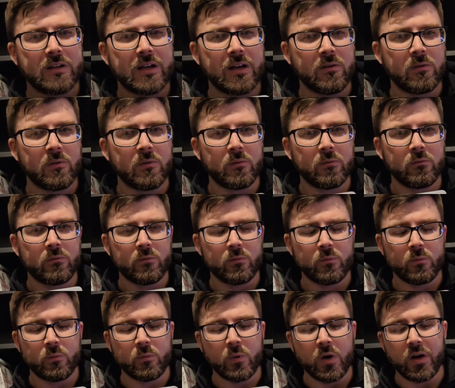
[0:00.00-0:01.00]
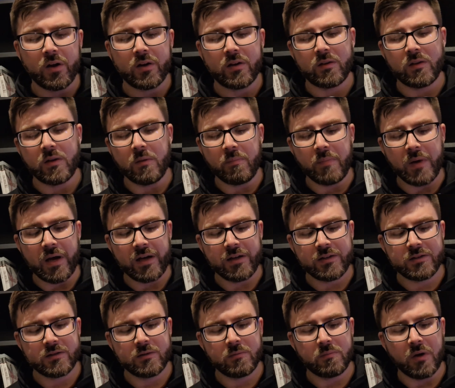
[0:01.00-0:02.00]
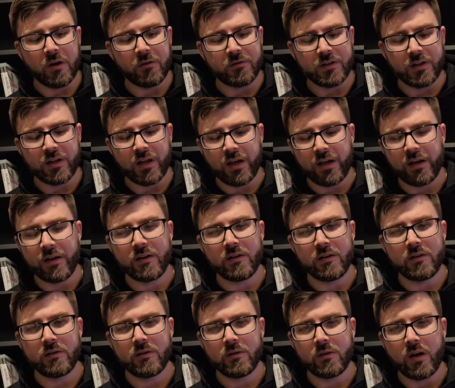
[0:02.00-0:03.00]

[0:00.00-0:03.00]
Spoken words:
Didn't work the best, but obviously they